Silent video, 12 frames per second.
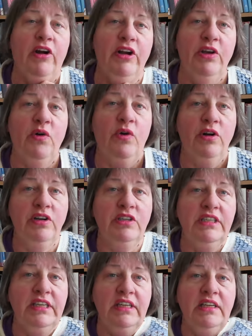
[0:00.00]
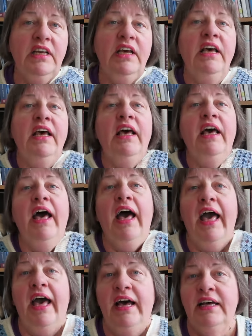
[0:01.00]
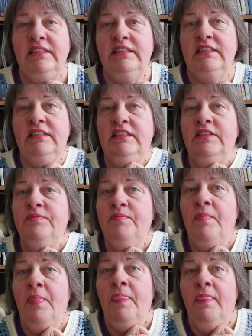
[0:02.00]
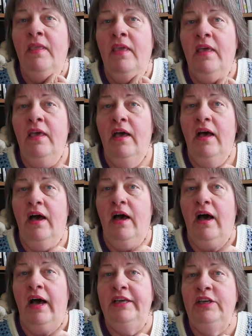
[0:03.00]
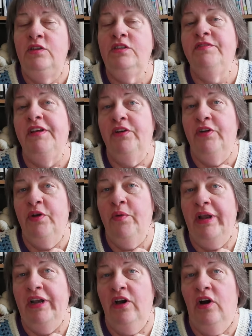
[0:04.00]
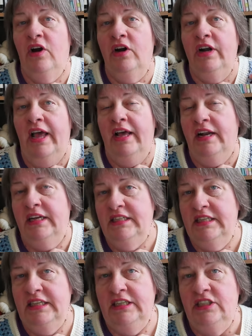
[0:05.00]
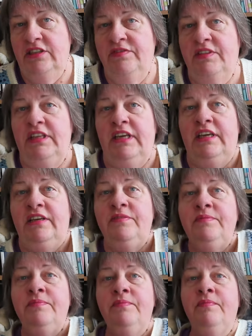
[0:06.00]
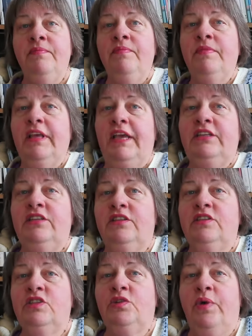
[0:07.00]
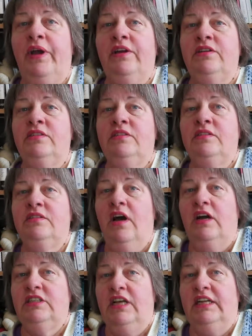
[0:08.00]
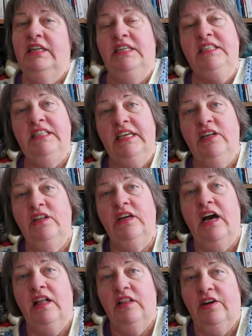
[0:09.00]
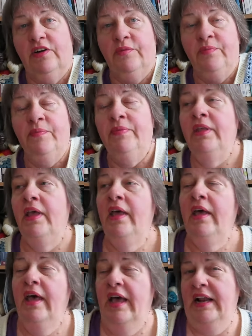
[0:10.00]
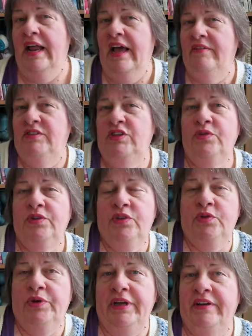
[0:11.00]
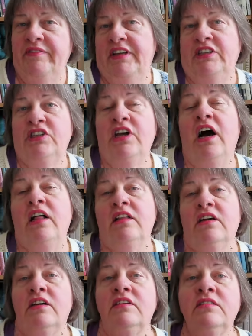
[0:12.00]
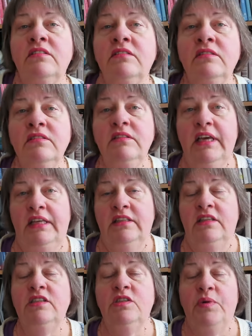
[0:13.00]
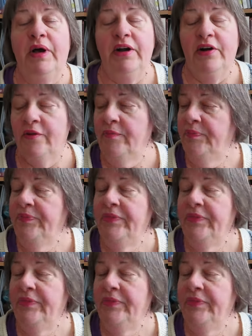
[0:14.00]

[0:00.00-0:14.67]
Yarny Corner did, and I used fingering weight yarn, and I did each of the Each of the squares are done in a single color, and I have two or three of each color in the sweater,